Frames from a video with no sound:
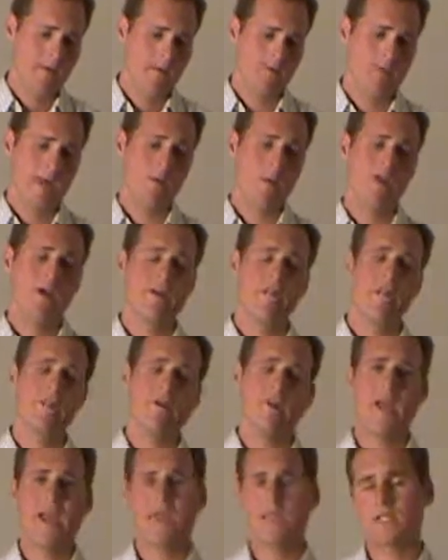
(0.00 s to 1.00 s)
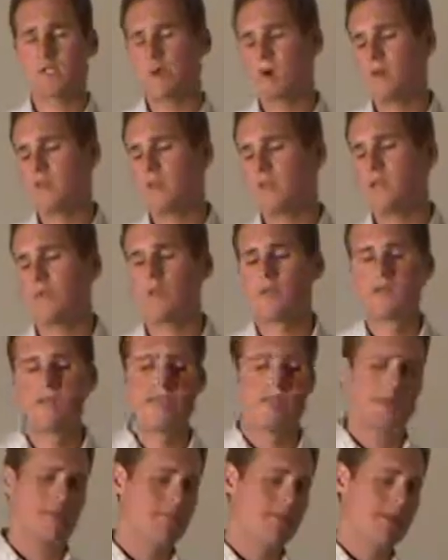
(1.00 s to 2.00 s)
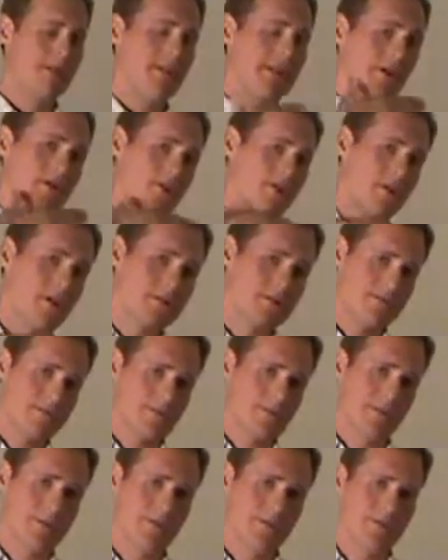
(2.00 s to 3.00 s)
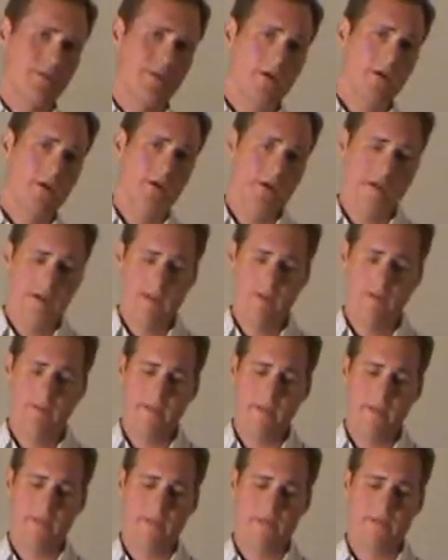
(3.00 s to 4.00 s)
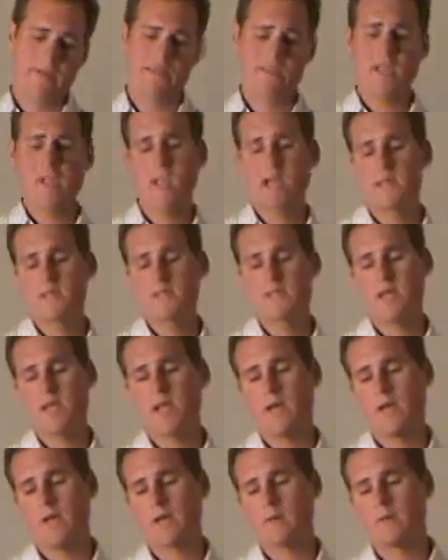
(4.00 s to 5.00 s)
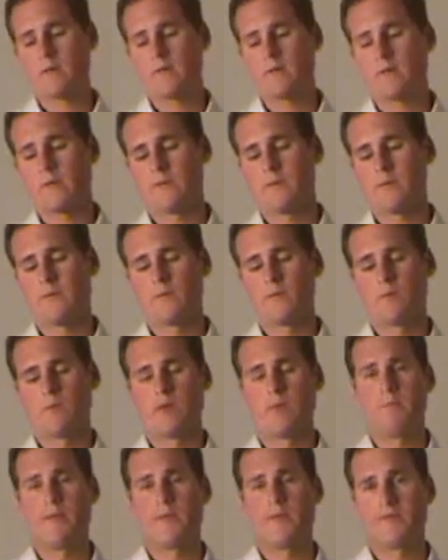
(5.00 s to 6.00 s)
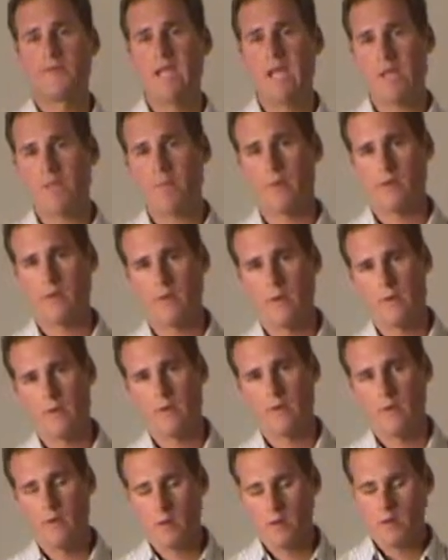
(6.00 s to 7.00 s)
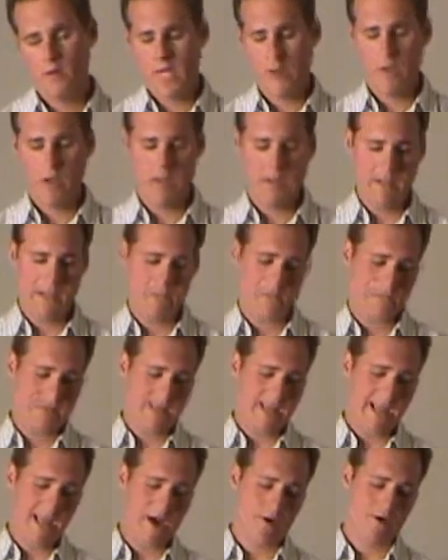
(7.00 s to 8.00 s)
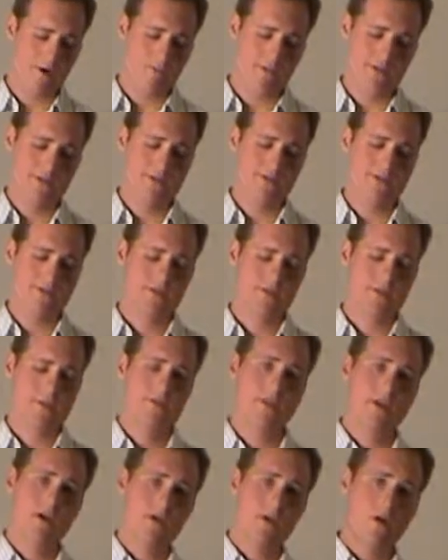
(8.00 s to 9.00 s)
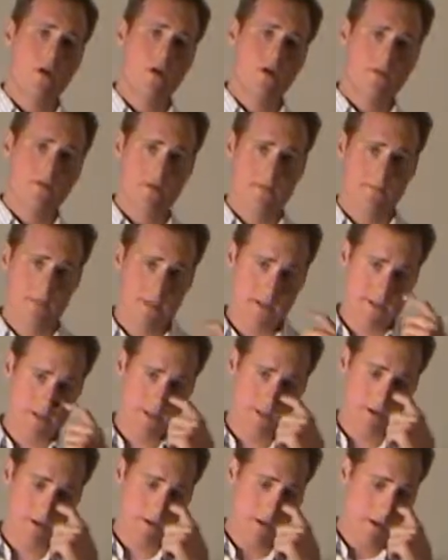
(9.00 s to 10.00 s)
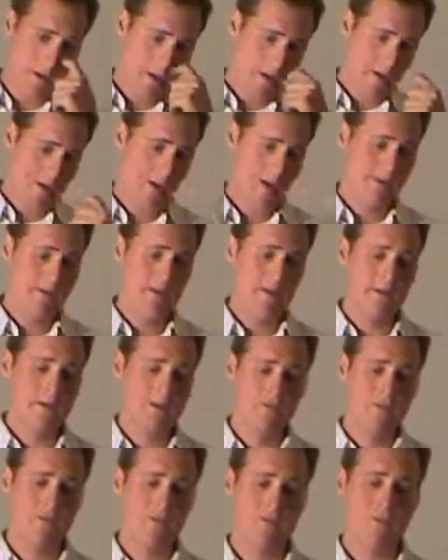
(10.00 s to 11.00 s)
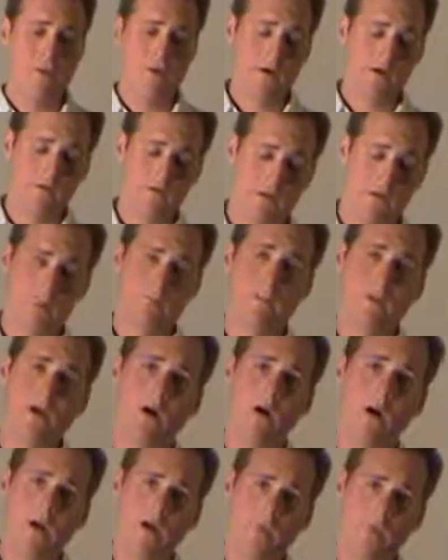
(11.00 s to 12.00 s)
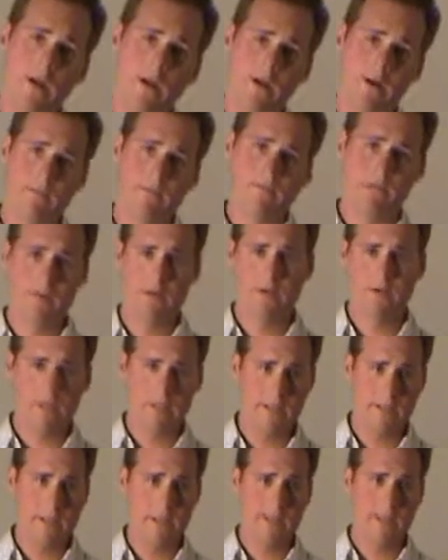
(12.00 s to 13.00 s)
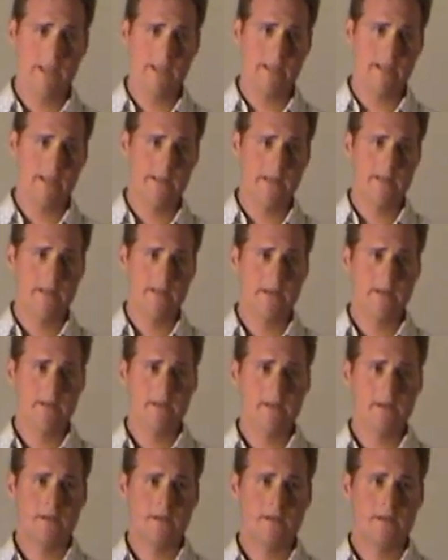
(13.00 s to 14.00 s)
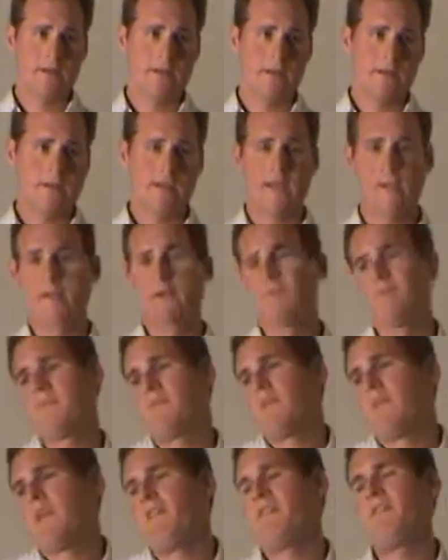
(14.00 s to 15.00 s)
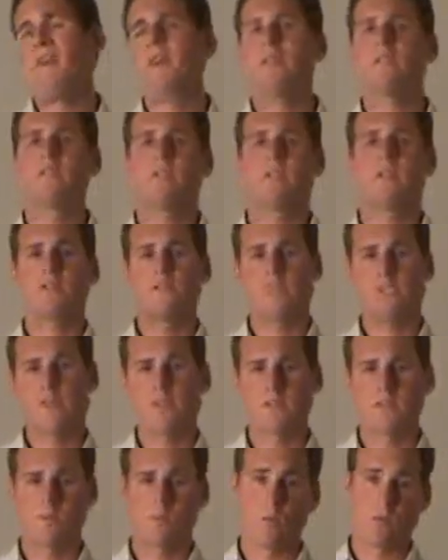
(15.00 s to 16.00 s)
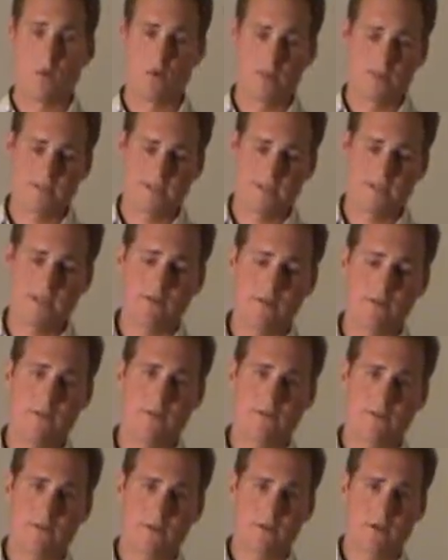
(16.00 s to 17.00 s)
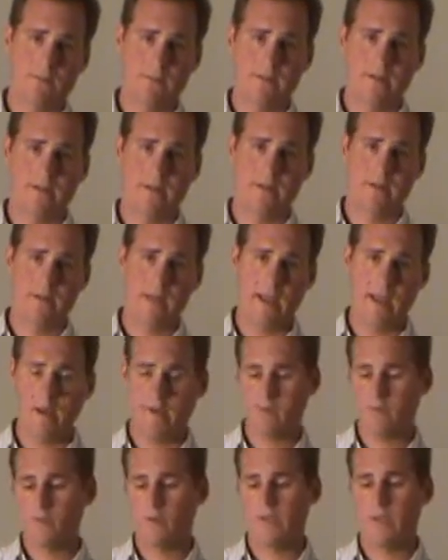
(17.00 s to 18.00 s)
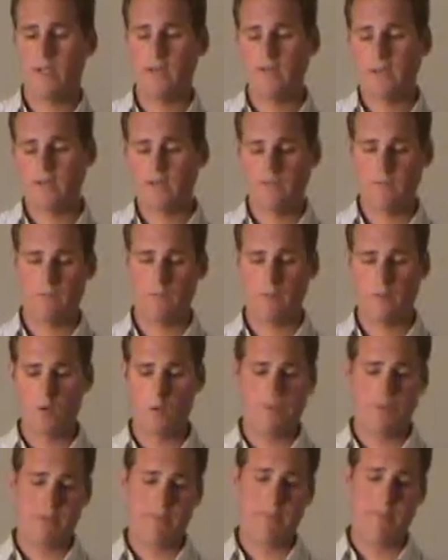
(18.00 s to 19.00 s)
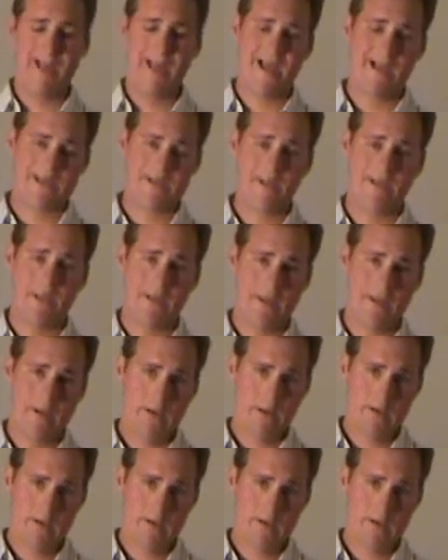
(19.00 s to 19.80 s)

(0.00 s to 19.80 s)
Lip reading: That way, for a NASCAR race, you can see completely across the field. And then the second setting would be tapered. That way people in the outer bleachers can see across them easier. And then the third setting would be all the way up for an event such as the World Series or something like that, where they need full capacity.